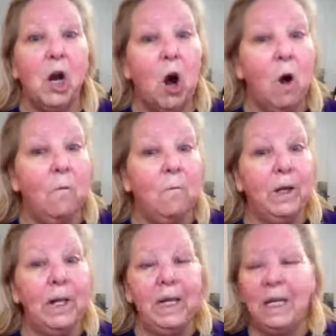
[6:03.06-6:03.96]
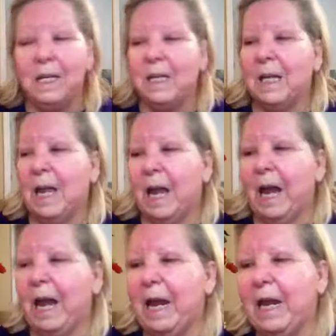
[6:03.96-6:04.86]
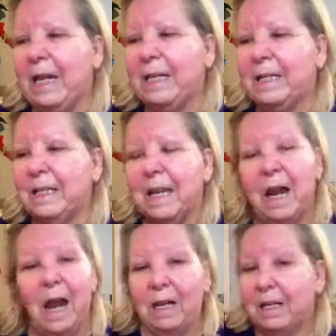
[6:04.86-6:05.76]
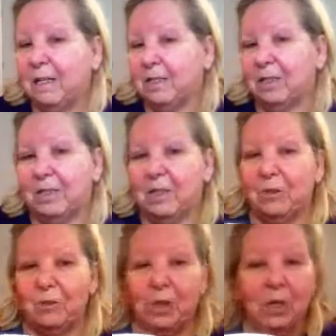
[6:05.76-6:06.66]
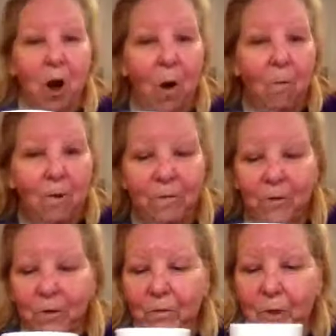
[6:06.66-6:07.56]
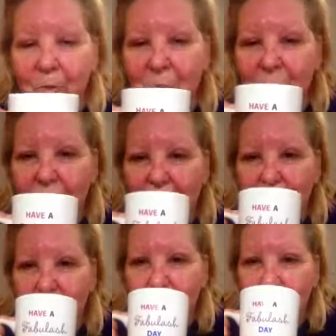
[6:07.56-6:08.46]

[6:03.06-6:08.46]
coffee, and I get to sit and drink coffee for a few minutes.